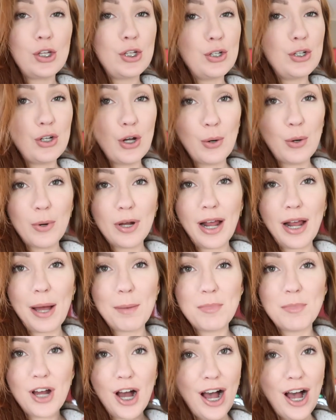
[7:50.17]
You know what
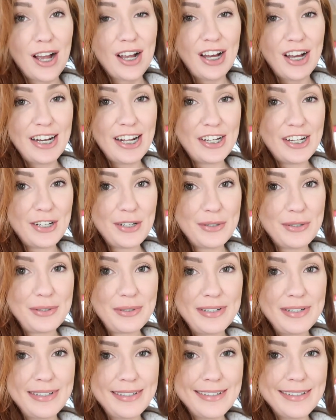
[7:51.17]
I'm not gonna
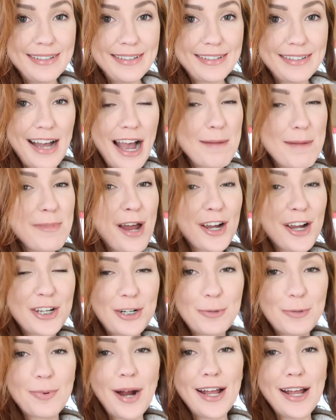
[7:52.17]
do? I'm not
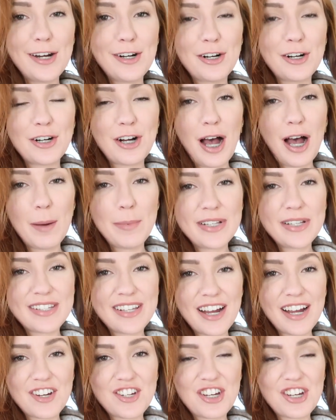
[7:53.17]
gonna write in her comment
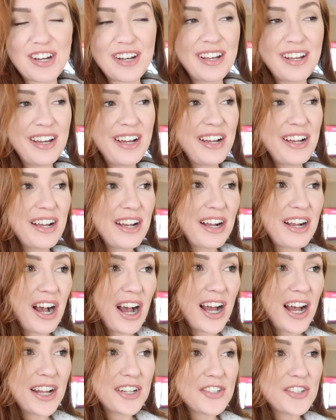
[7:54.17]
section,
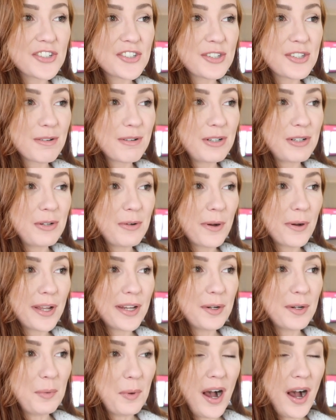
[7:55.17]
God, you're so
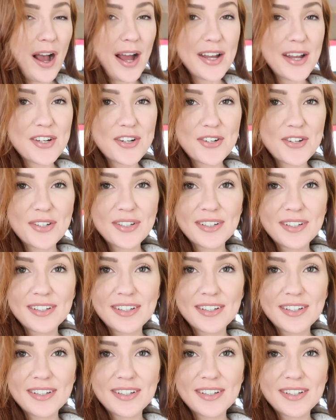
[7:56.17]
annoying to watch.